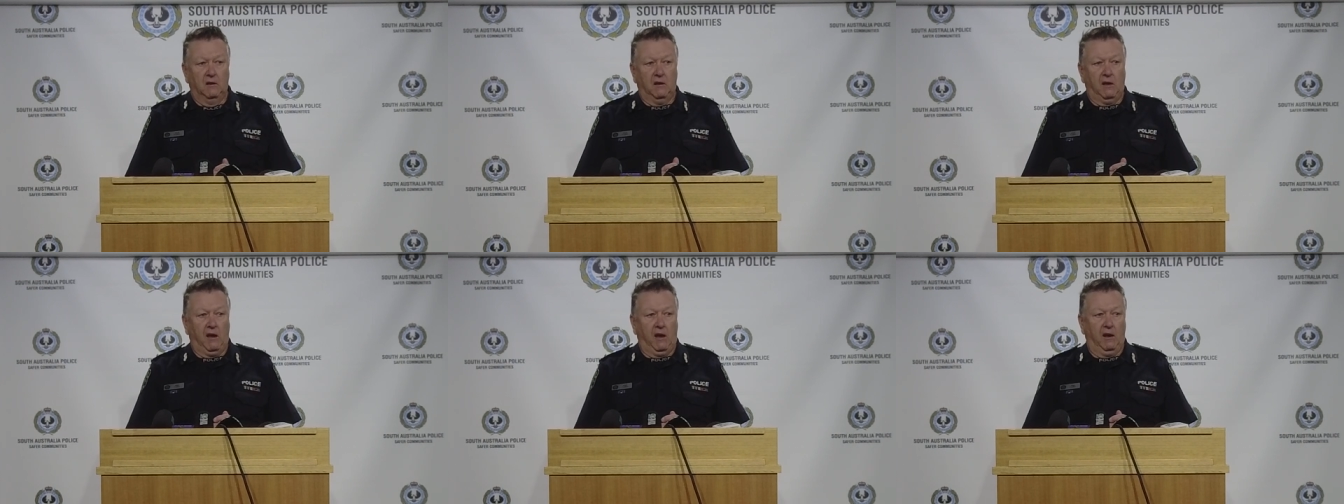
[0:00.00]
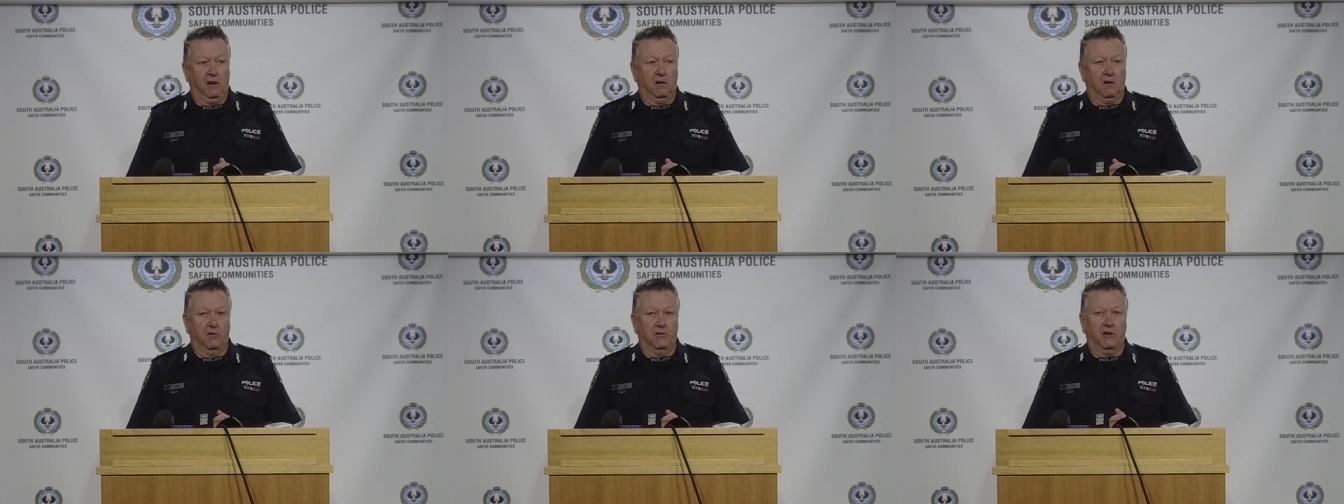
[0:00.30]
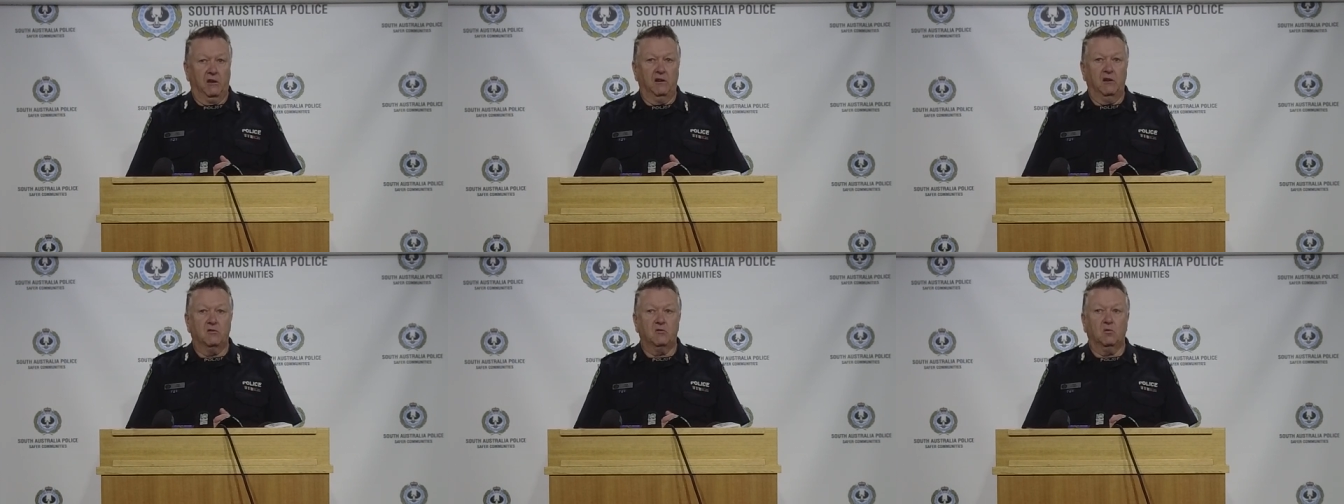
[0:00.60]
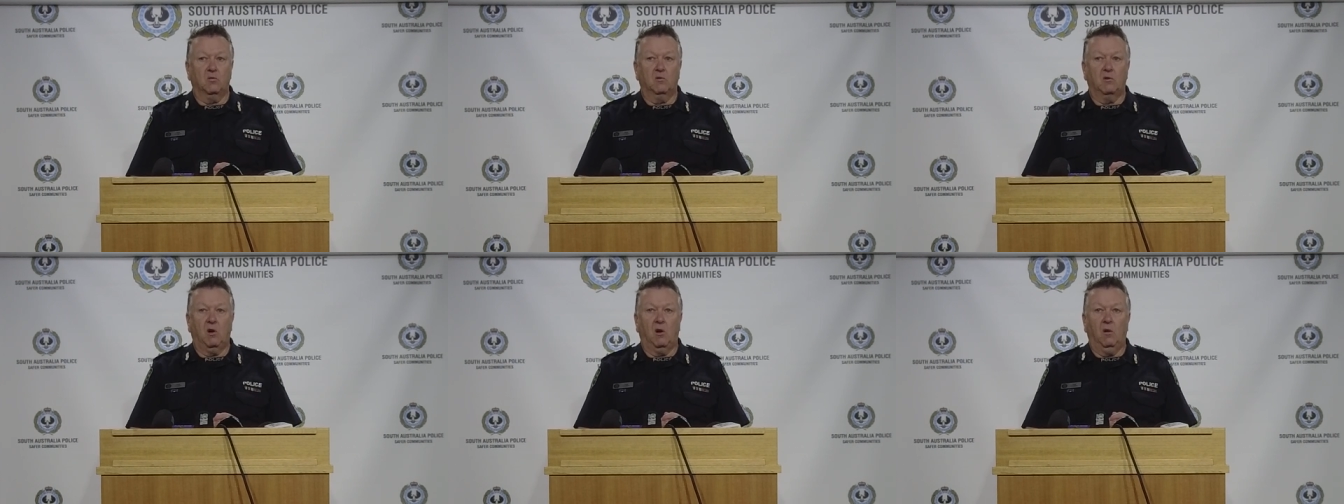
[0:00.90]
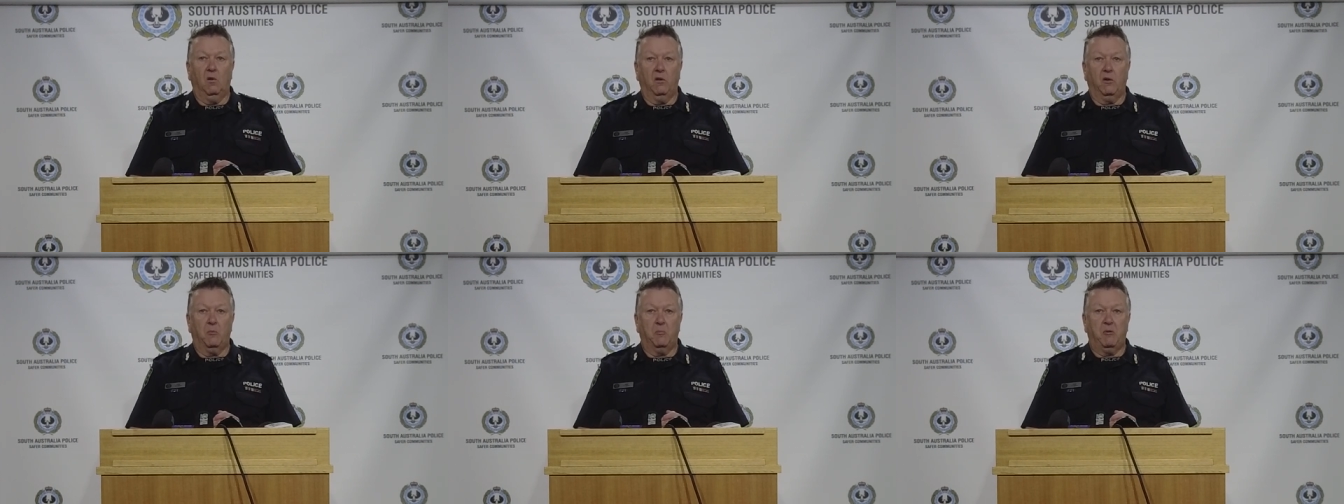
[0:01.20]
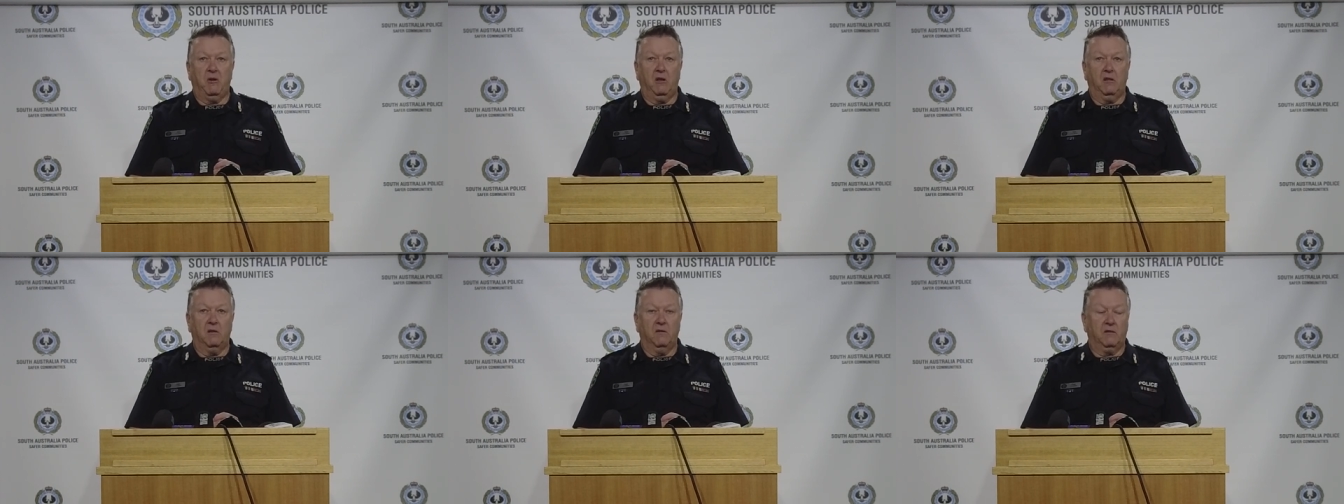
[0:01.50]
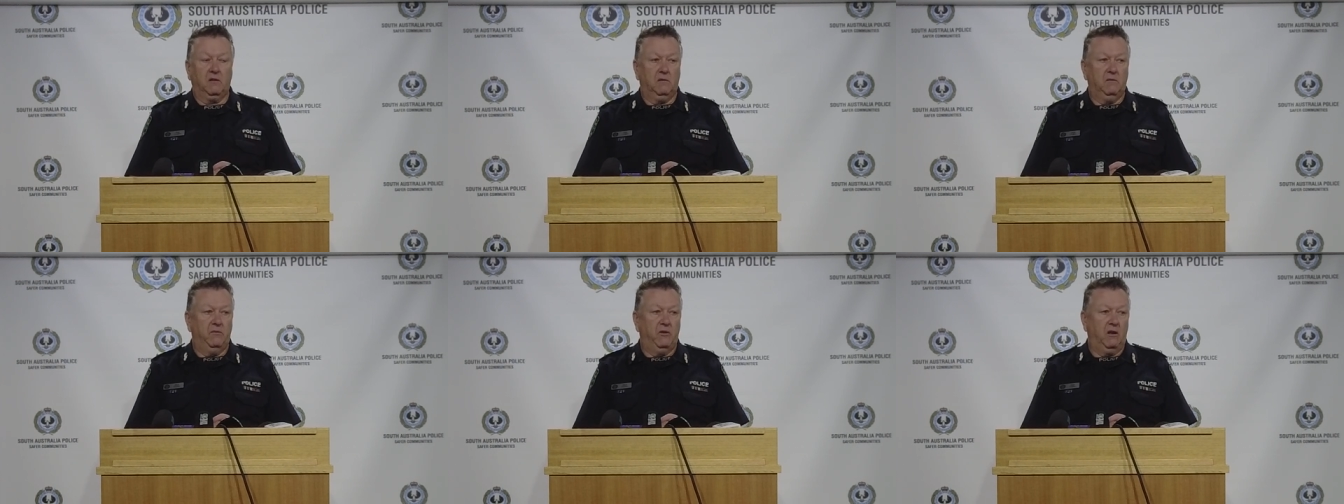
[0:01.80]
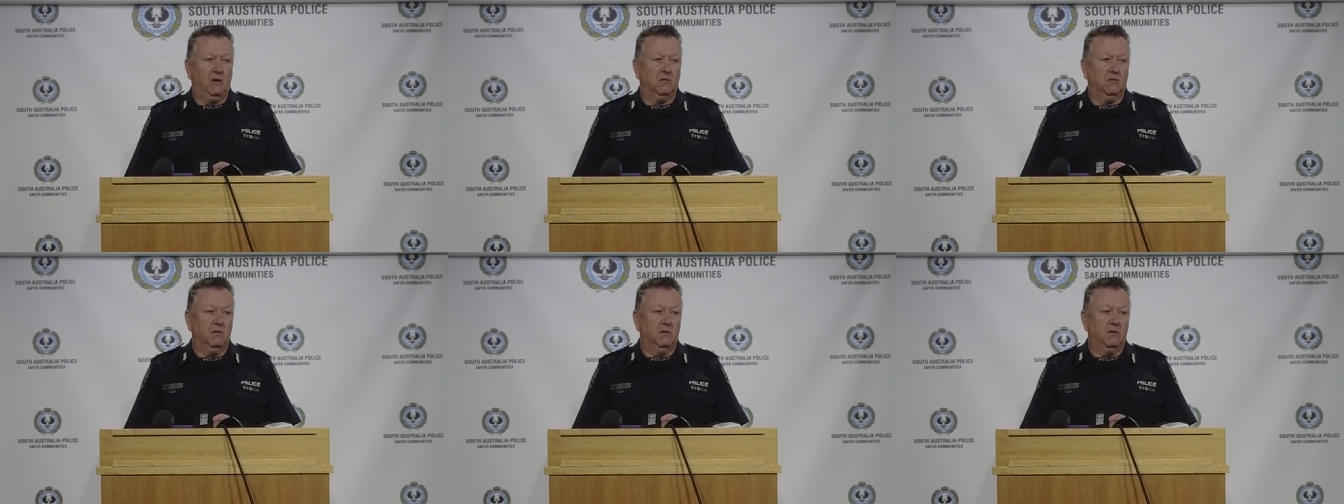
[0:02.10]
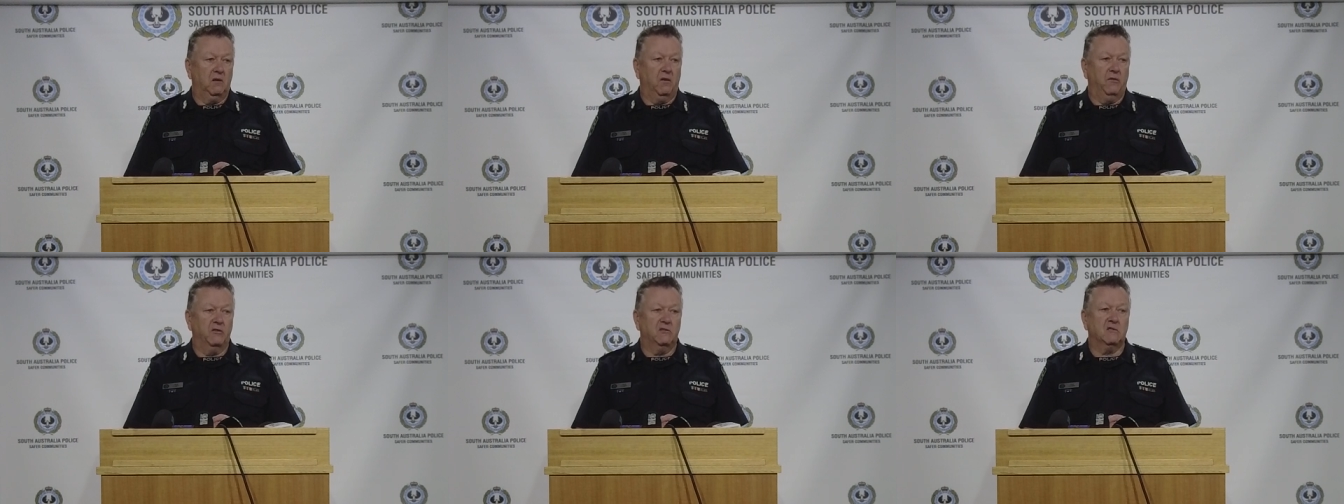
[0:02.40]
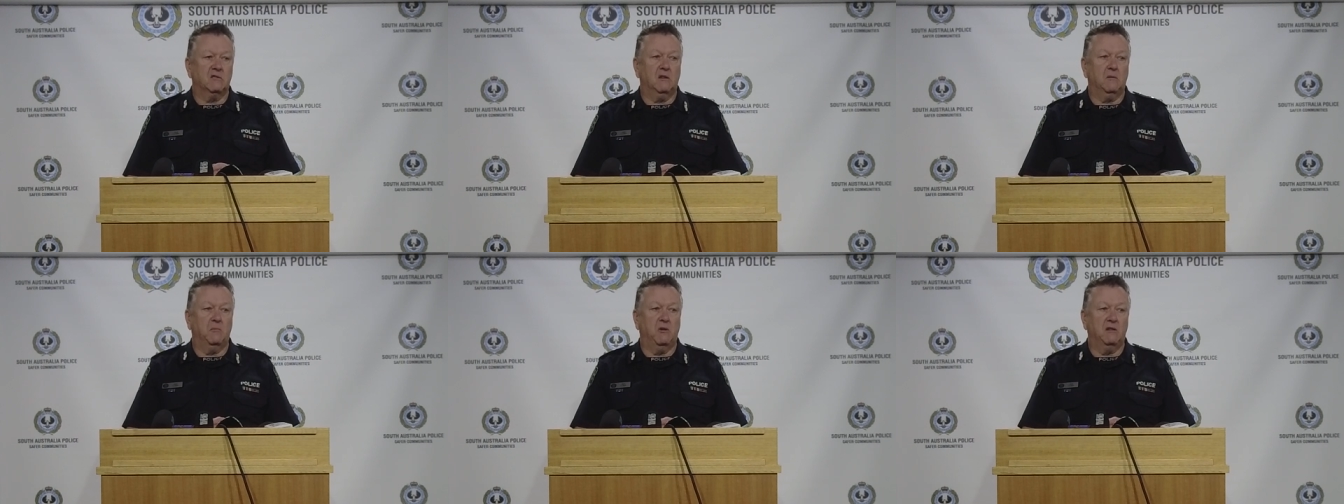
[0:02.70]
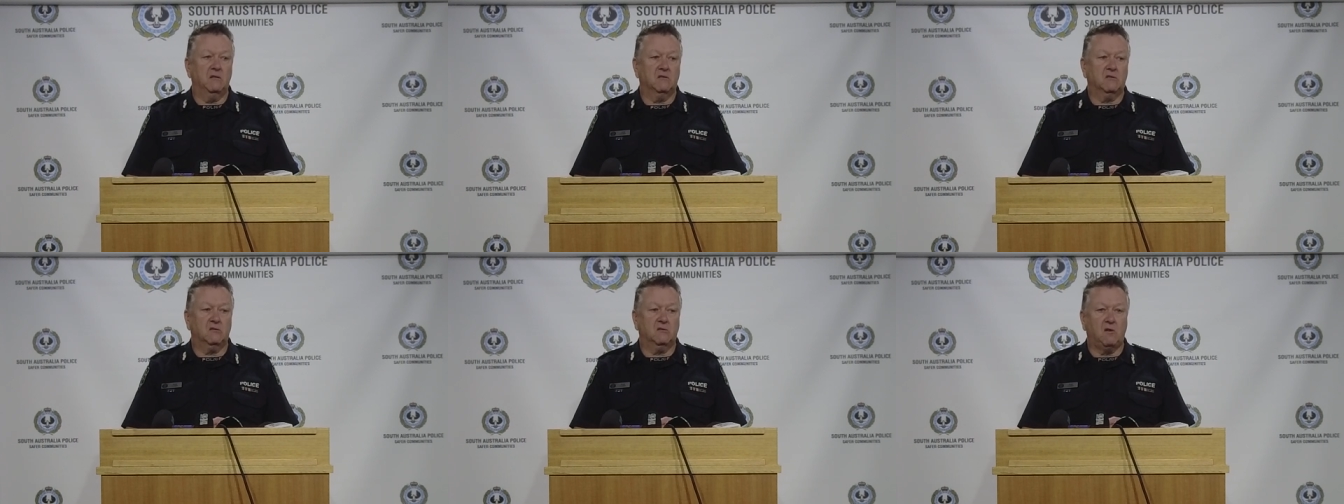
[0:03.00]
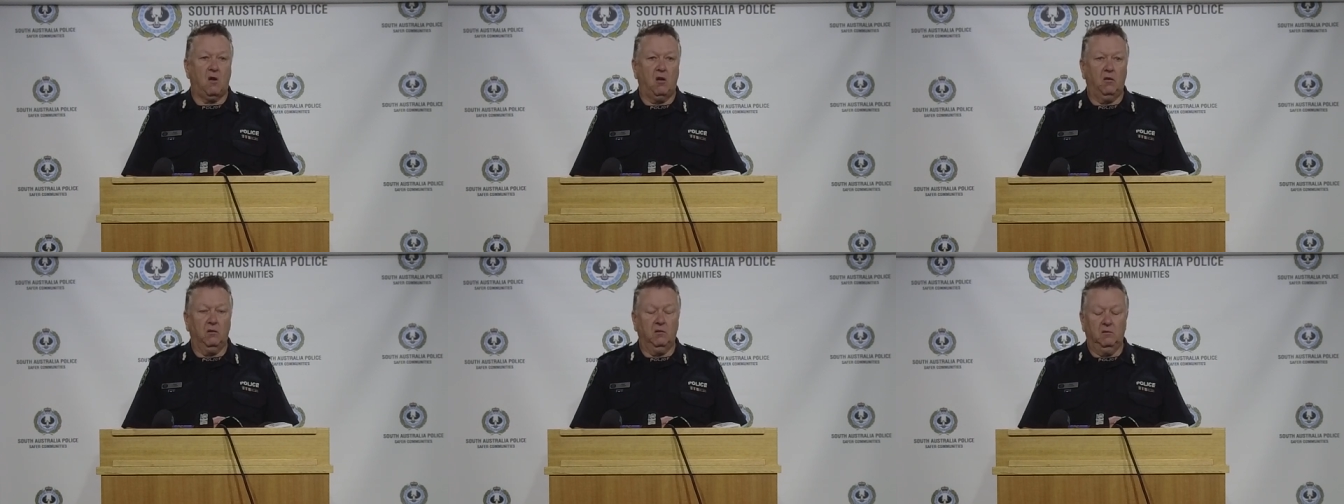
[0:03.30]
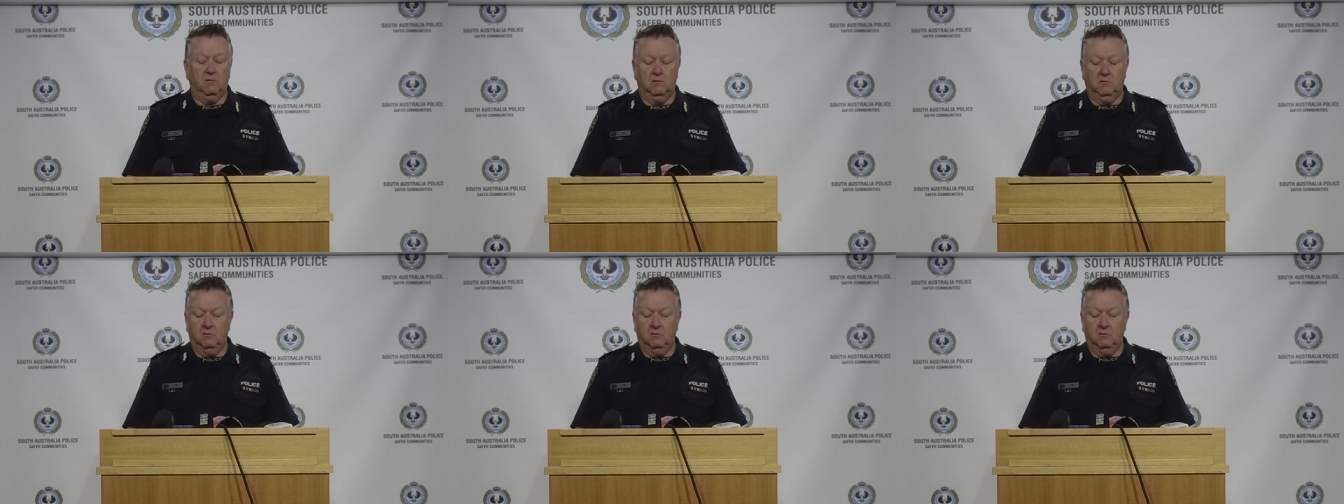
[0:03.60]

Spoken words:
And on the initial call, it appeared the vehicle had obviously been stolen.